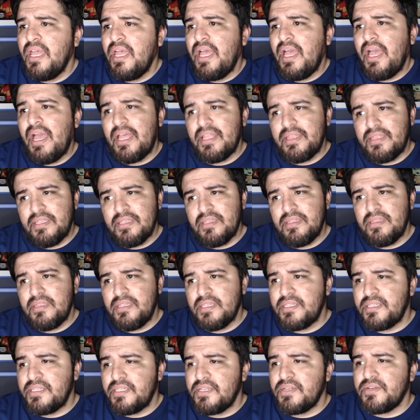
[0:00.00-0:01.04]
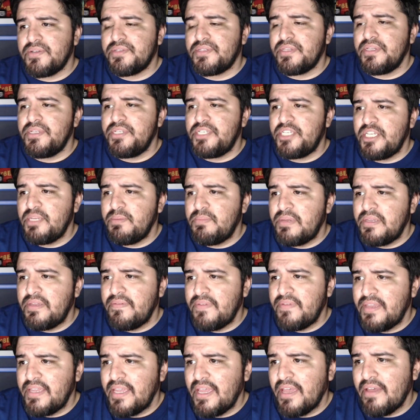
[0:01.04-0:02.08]
at this year's
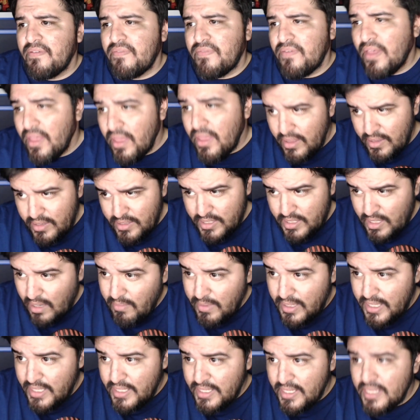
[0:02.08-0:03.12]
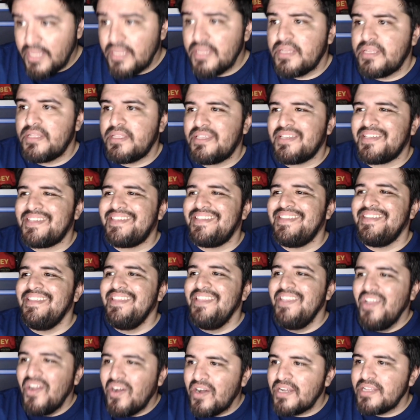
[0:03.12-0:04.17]
GBVF summit does
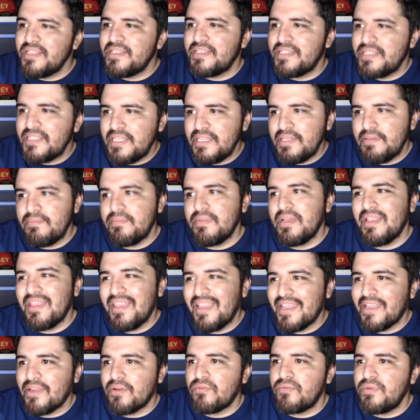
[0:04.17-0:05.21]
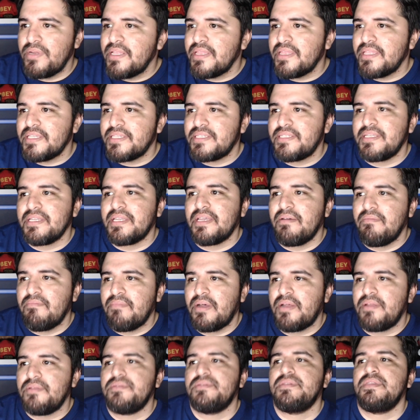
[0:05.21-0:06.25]
not seem like a realistic
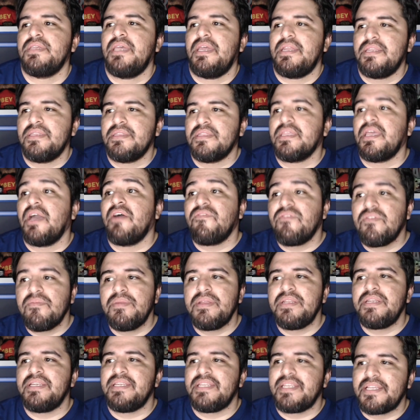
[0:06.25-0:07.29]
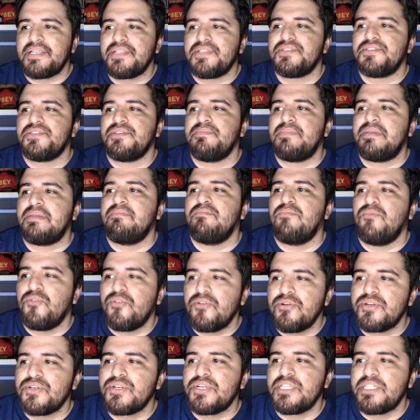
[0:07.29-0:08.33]
amount, and government needs to be
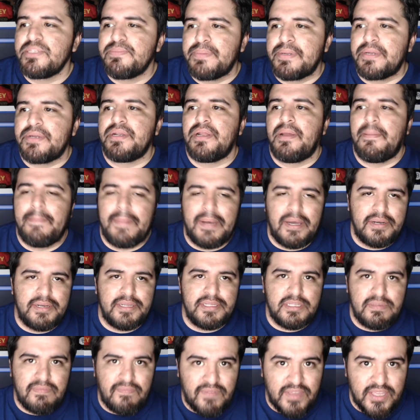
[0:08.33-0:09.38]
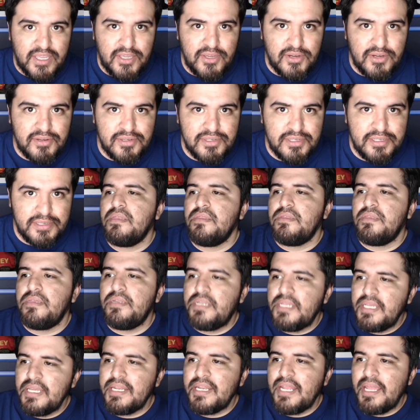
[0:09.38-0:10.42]
more transparent about its figures. The
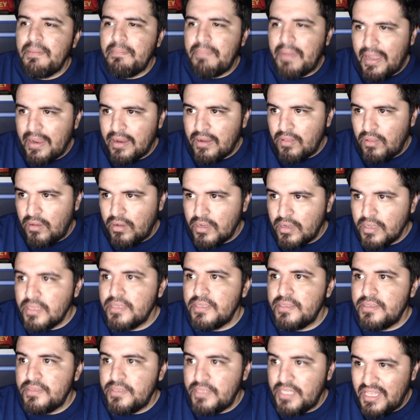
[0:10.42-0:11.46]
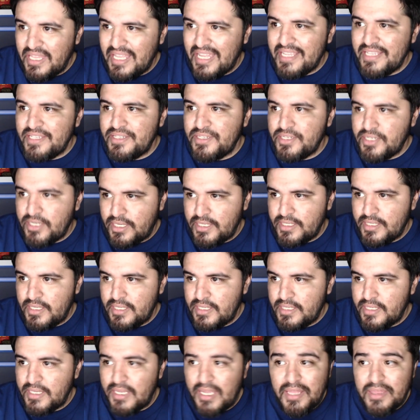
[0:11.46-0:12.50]
DNA backlog delays
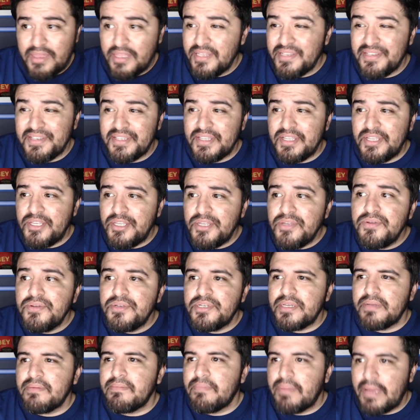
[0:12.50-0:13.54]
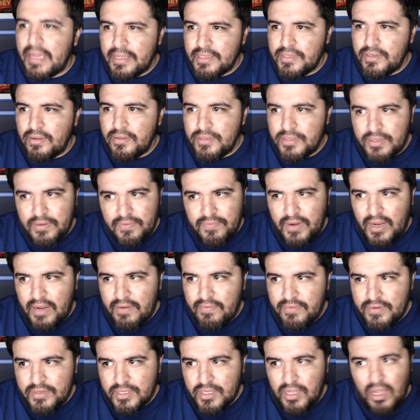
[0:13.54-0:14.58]
justice, and this is a huge impact on
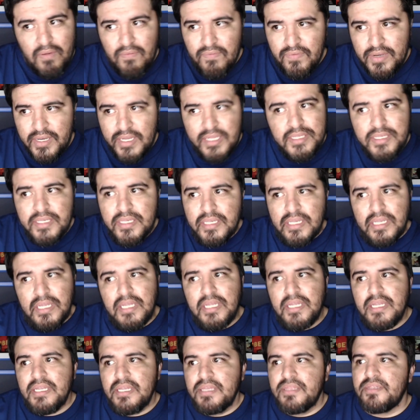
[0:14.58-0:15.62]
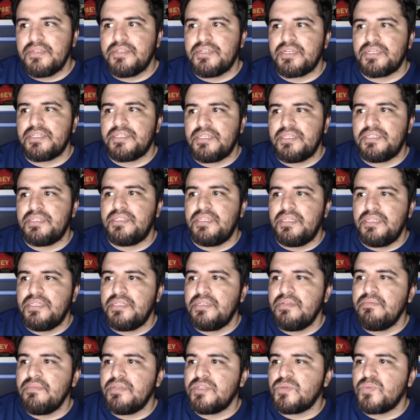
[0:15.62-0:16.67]
survivors' confidence in the justice
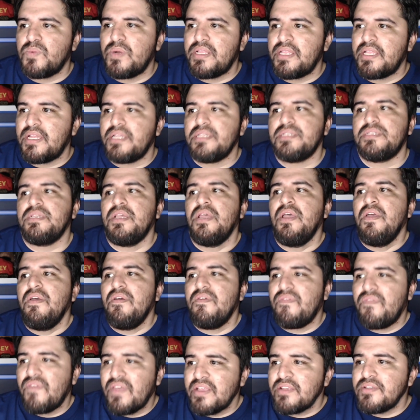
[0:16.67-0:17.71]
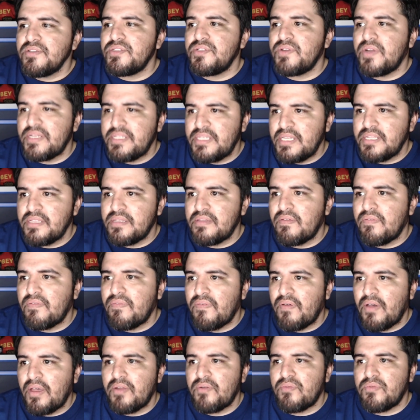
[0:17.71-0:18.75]
system, as well as fails to
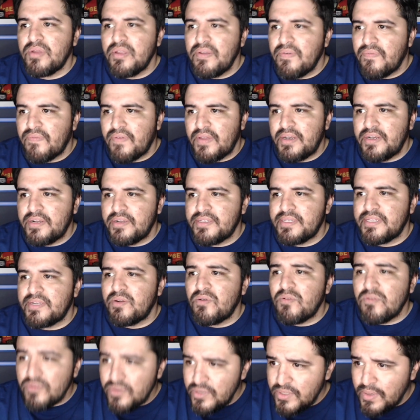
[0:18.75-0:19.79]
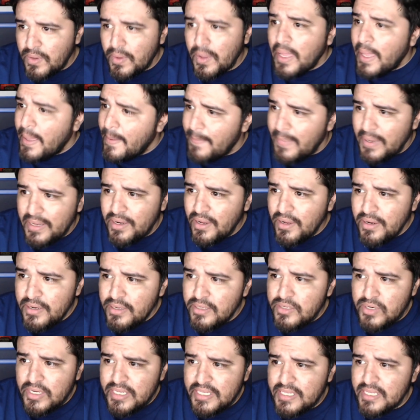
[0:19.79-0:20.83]
identify reoffenders. And also, by not
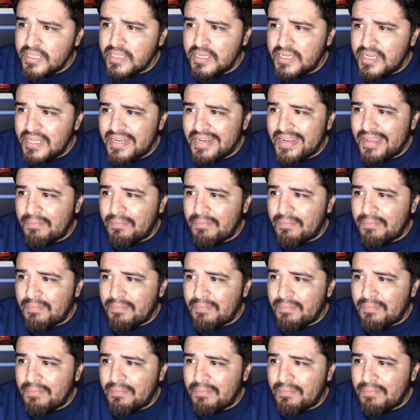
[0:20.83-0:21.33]
addressing the DNA